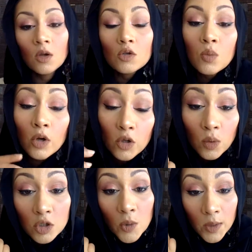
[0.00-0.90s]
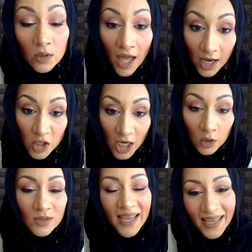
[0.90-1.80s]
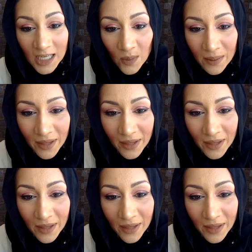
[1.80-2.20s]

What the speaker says: because what you are doing with eyeshadows anyway,